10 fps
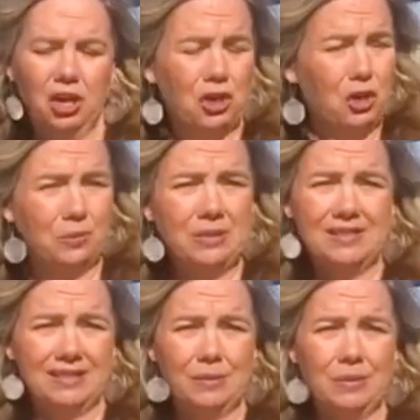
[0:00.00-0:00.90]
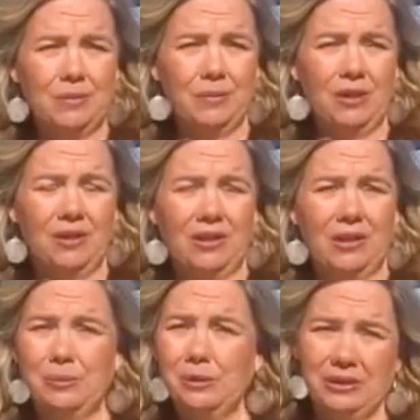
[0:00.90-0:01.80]
Nobody's going to beat America on a
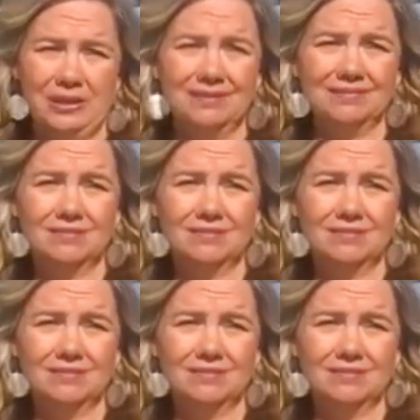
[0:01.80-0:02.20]
burger,